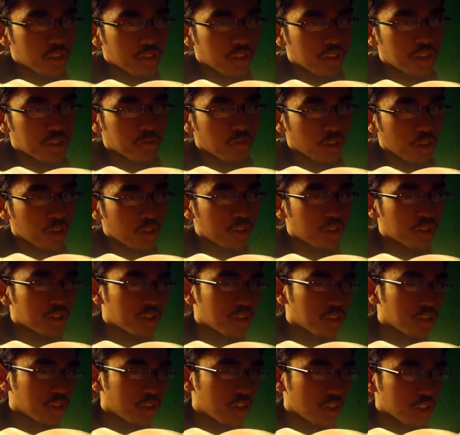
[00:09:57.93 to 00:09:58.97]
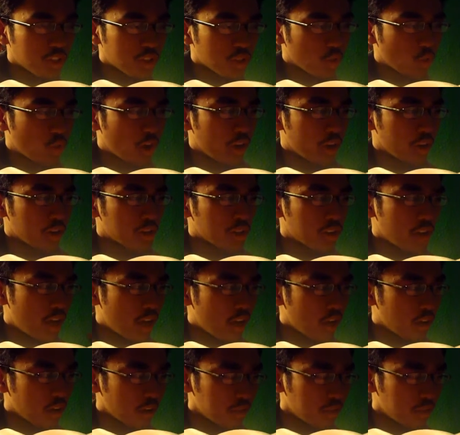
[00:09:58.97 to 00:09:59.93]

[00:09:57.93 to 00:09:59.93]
it's very easy to get scattered.